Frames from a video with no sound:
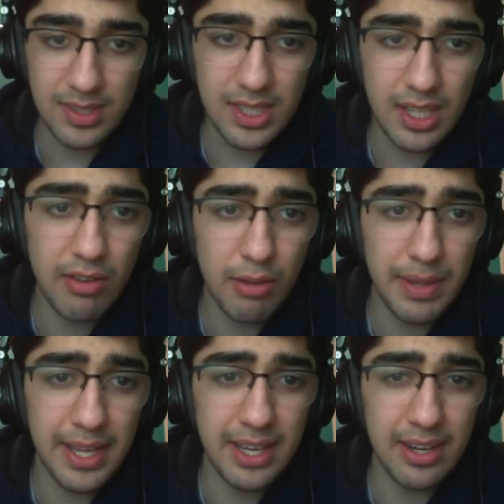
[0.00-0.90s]
If you
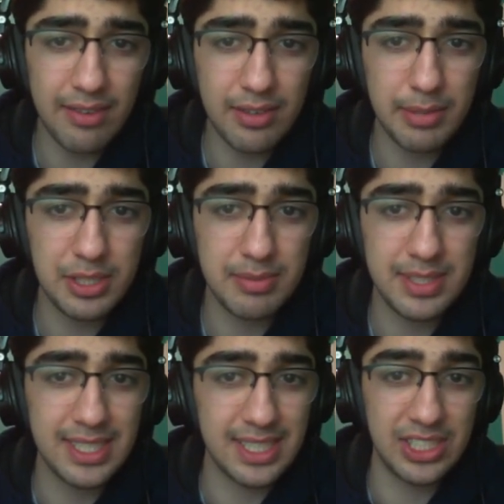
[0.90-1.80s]
play here after bishop
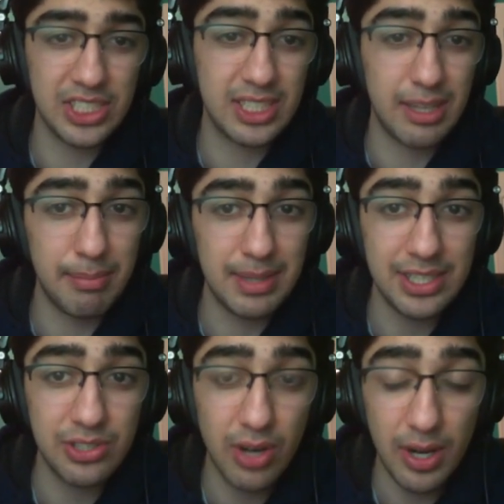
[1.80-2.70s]
c6, it's just a
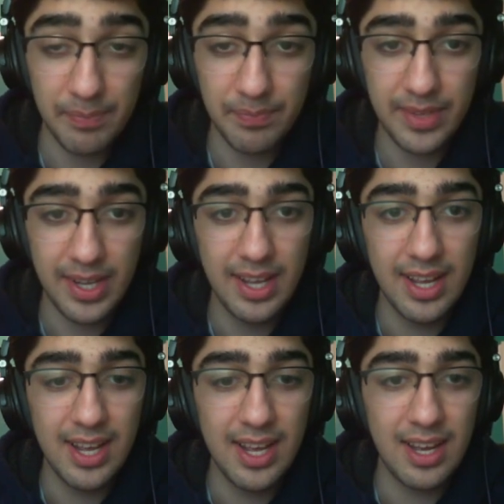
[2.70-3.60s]
complete draw.
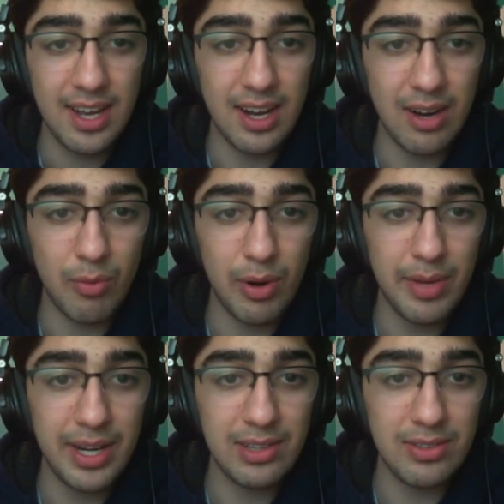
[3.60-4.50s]
One
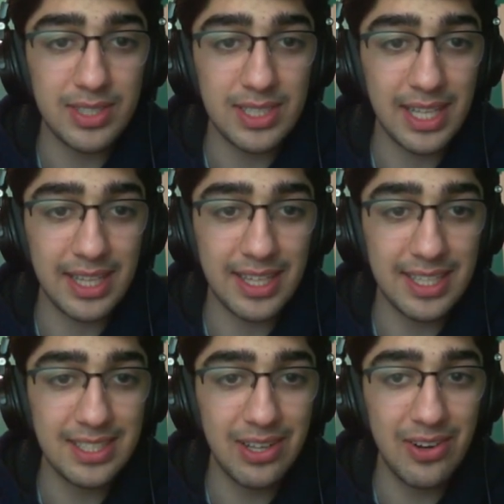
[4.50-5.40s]
way to lose is like
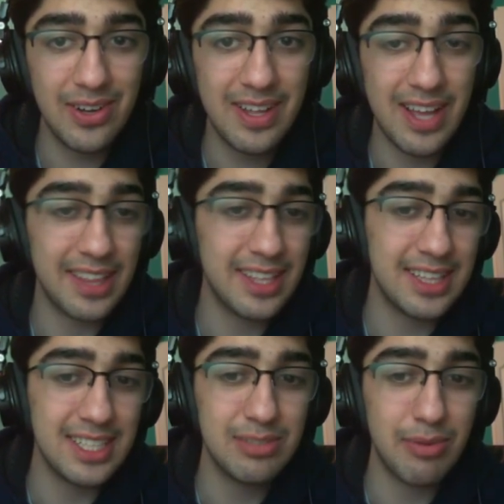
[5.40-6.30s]
this, though. I think
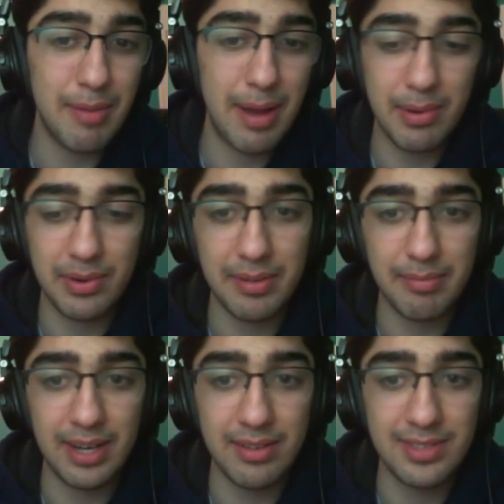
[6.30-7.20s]
this is what my opponent
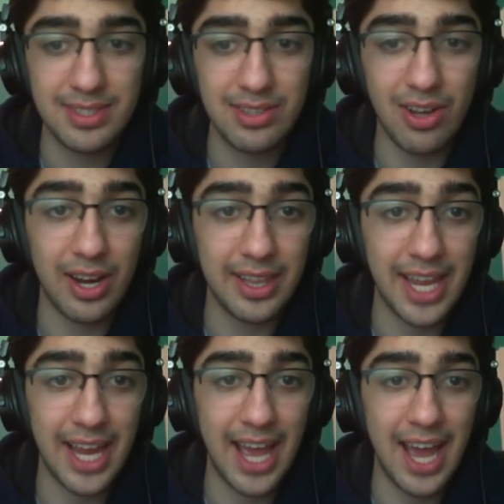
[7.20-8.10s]
might have thought
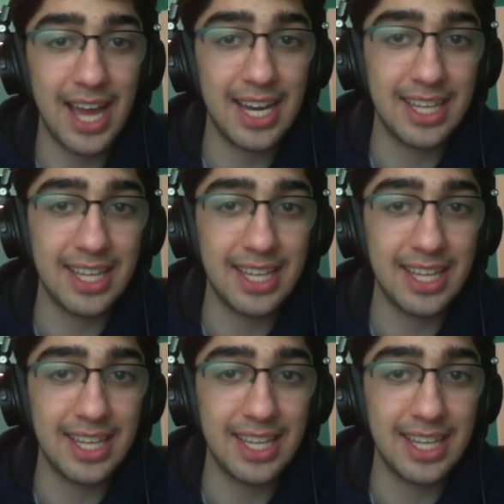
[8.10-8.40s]
that I had, and